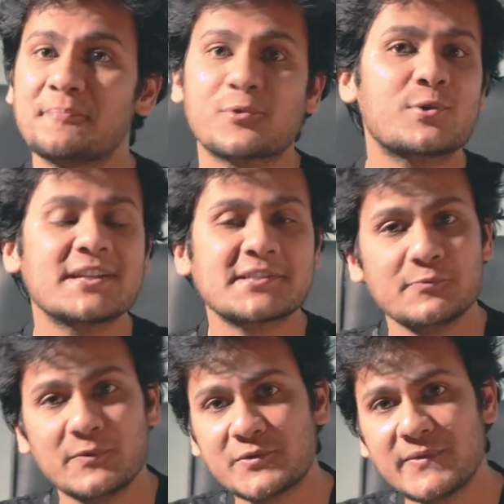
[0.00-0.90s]
Products
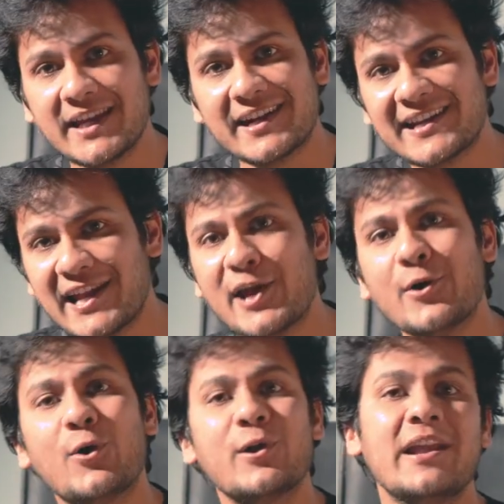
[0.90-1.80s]
which we can rely
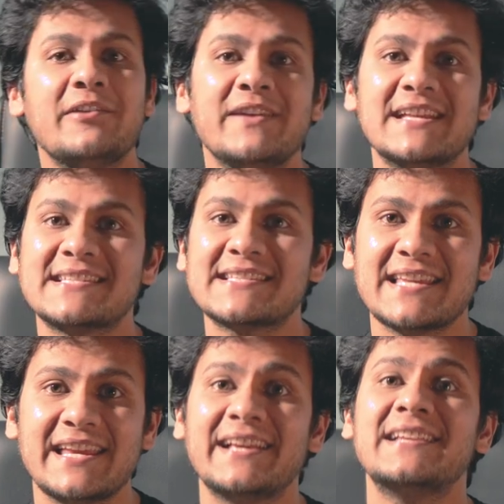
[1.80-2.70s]
on and we can
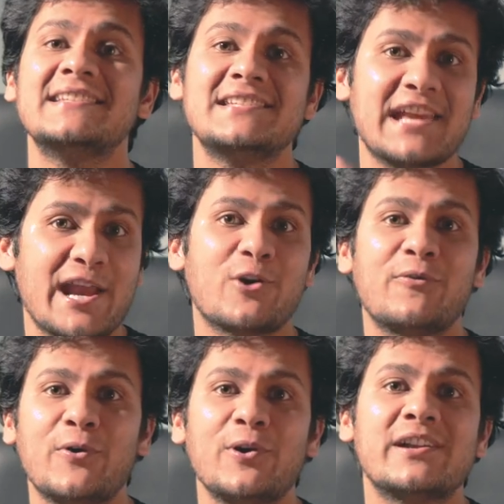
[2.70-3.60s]
say jack
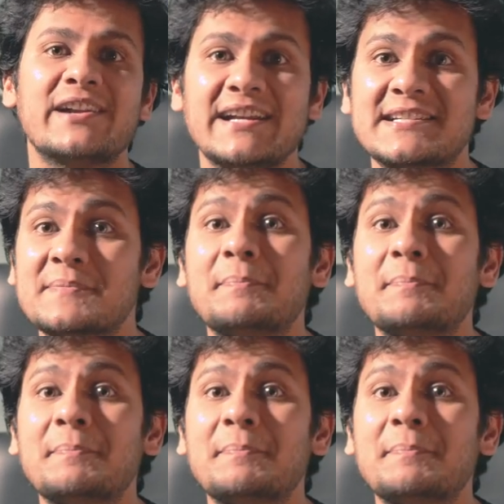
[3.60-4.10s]
of all trades,